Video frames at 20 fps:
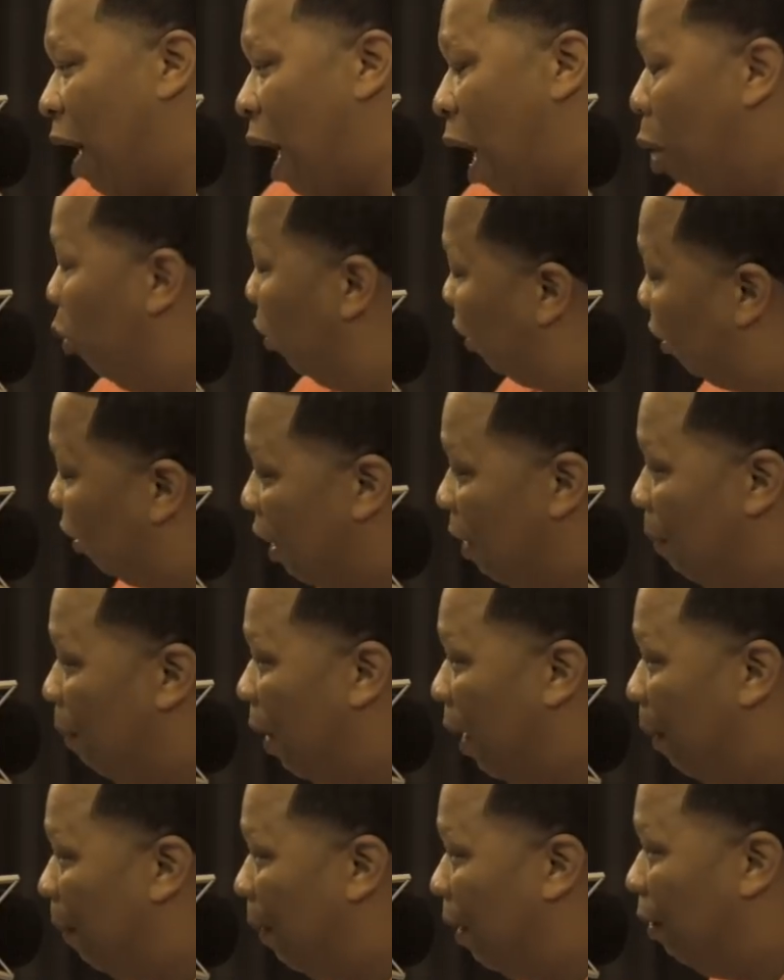I would say
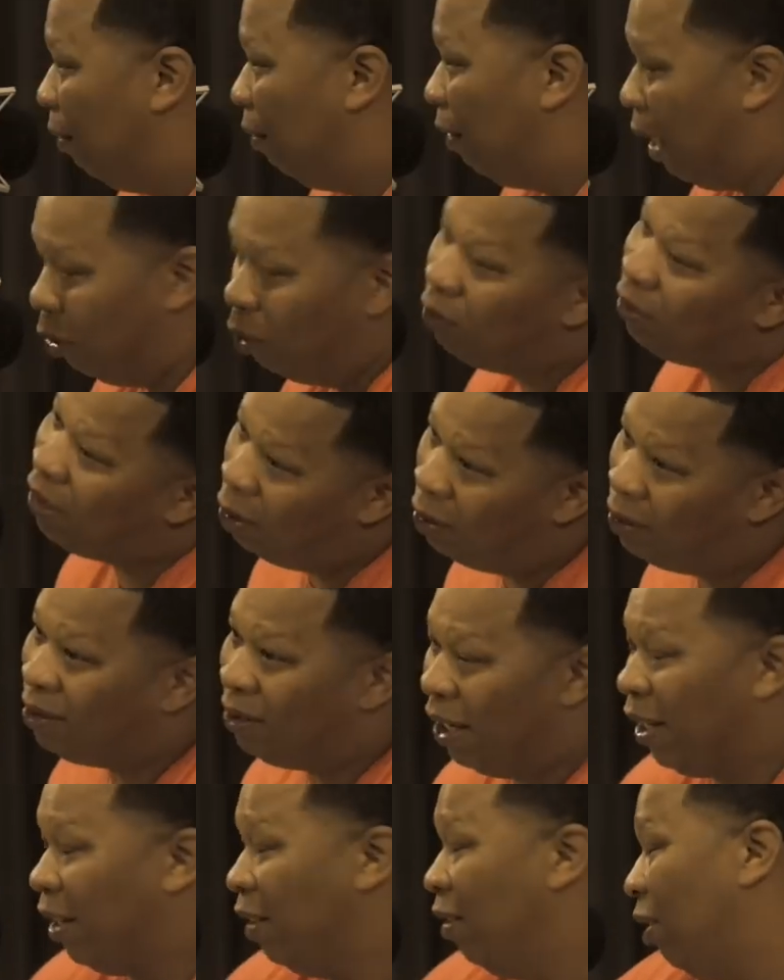maybe, that was
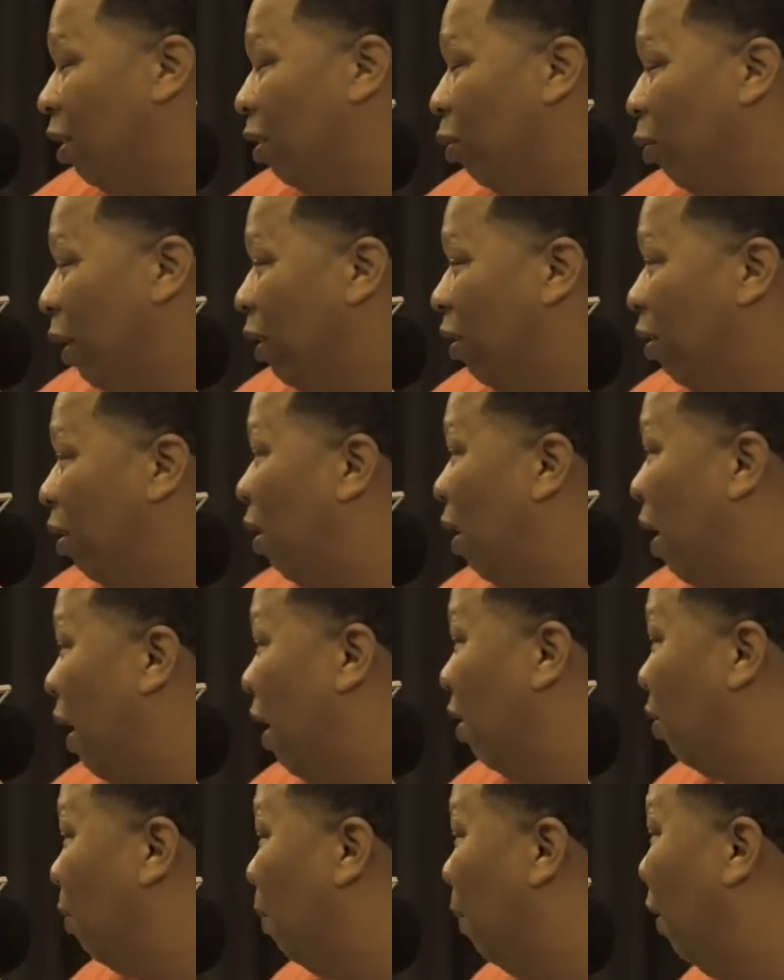second generation
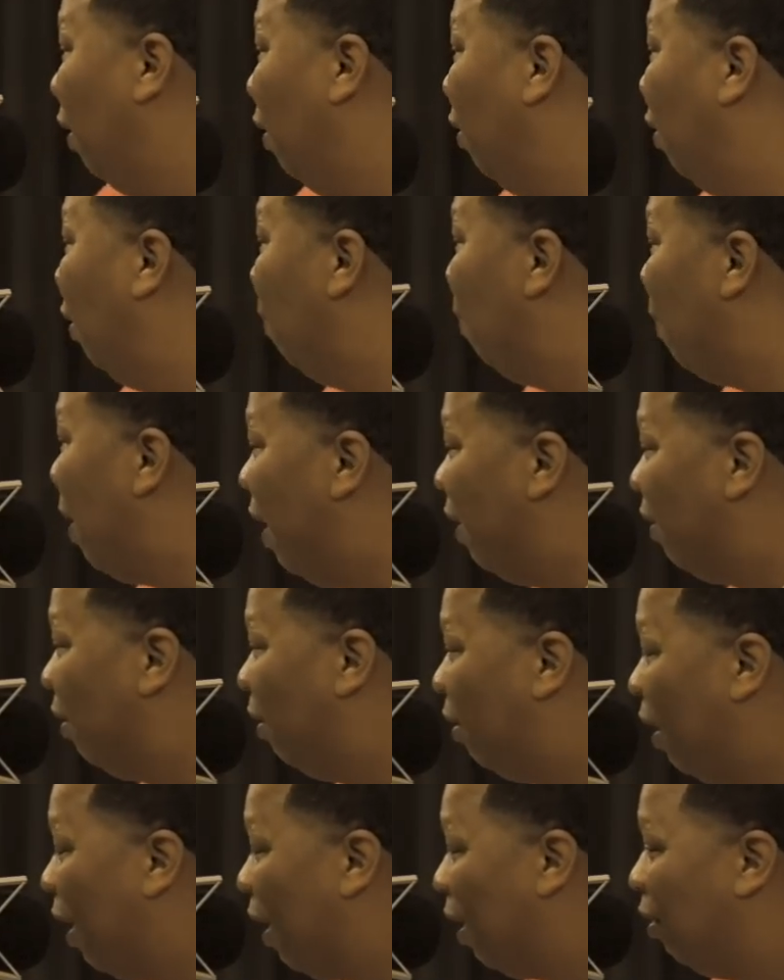Cash Money. The demise of
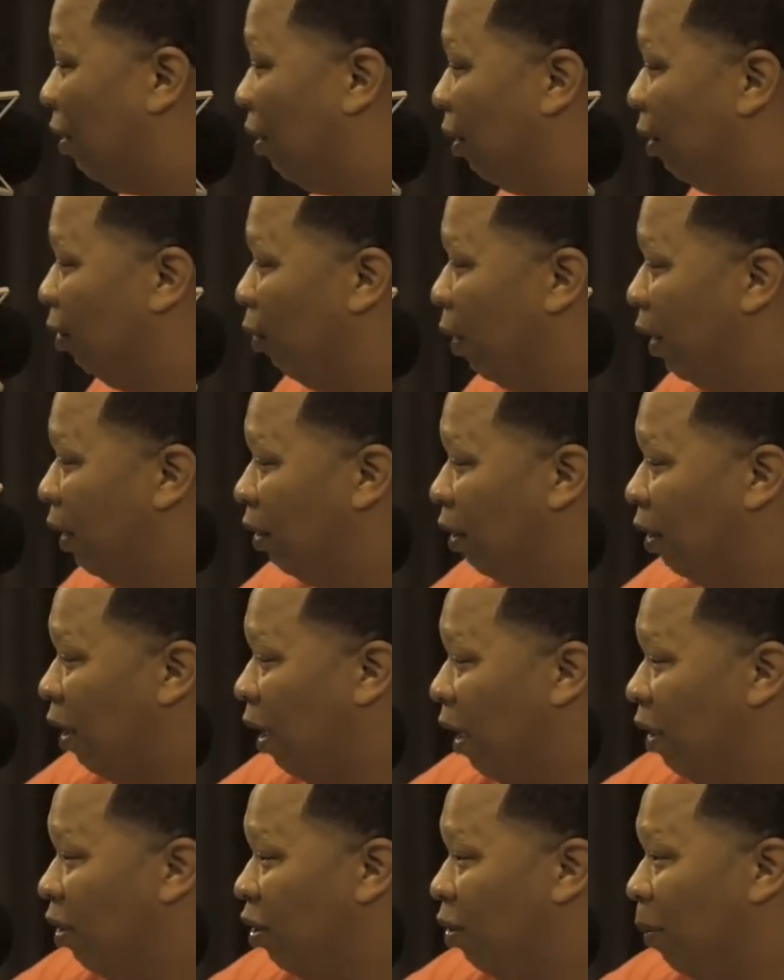second generation
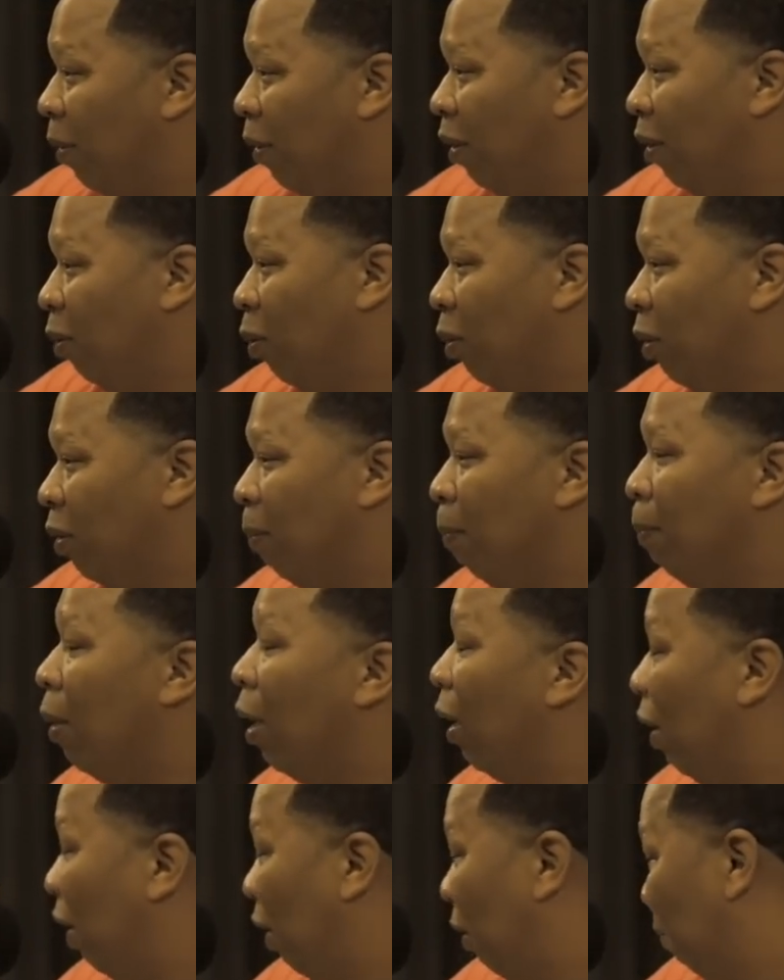Cash Money was
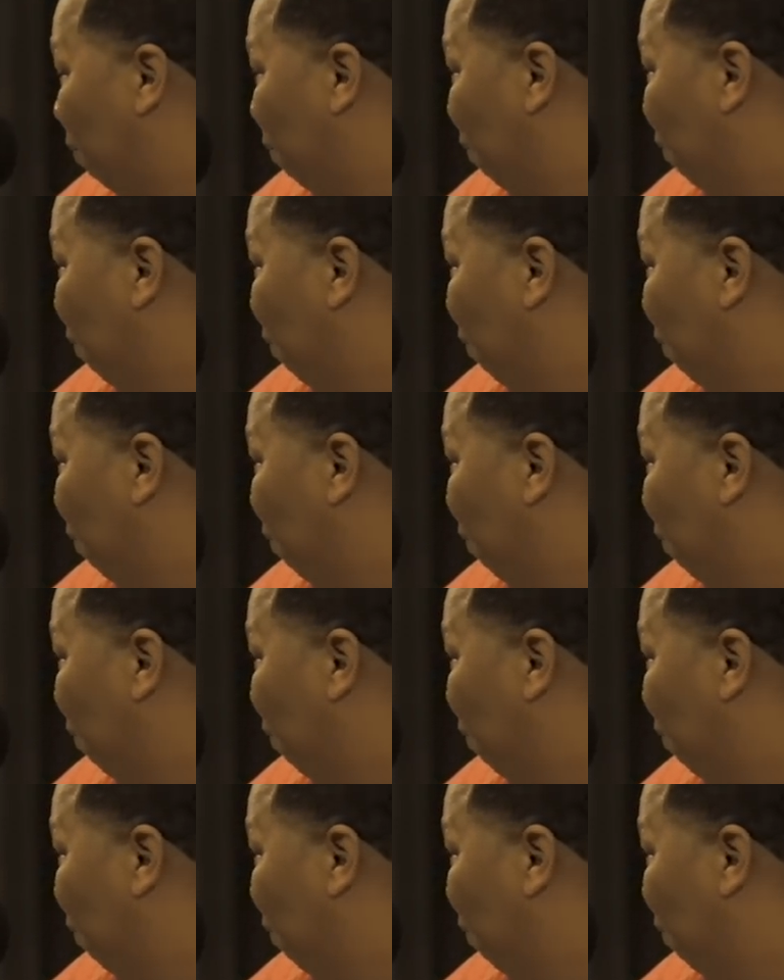money.